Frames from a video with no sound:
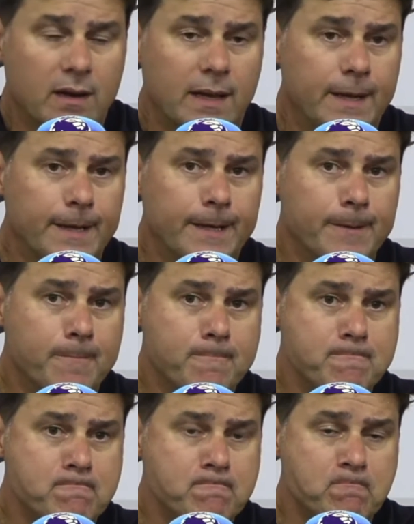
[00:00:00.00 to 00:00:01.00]

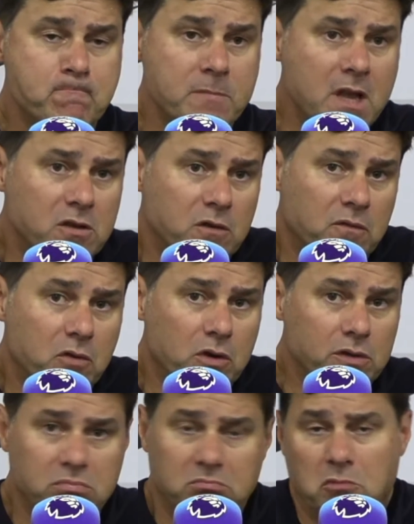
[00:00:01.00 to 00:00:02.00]
Um, yes, of
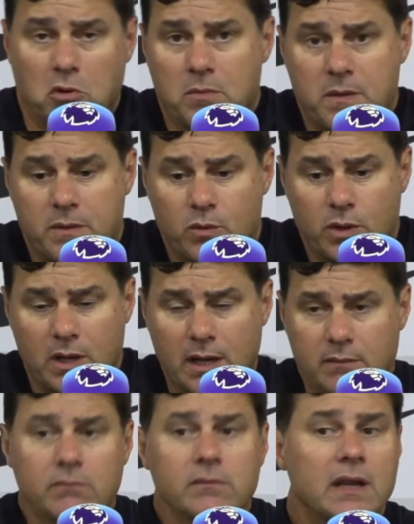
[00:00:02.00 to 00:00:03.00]
course, or maybe we
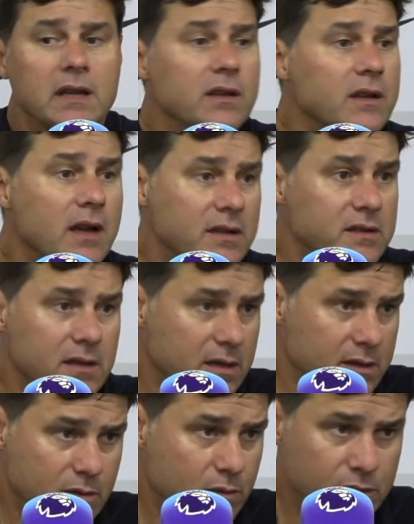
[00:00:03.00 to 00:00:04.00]
can, like
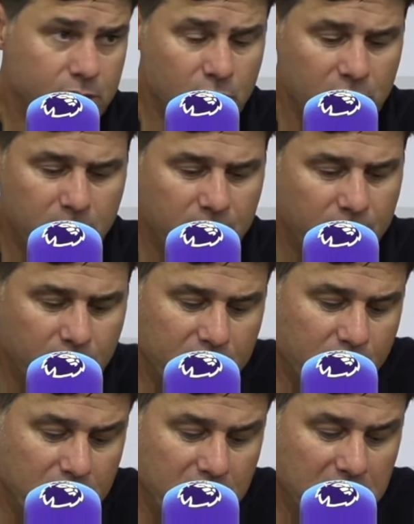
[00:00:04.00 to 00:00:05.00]
I, I was talking before,
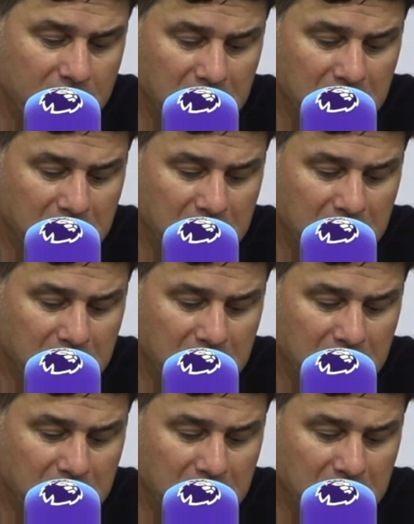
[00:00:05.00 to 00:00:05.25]
we,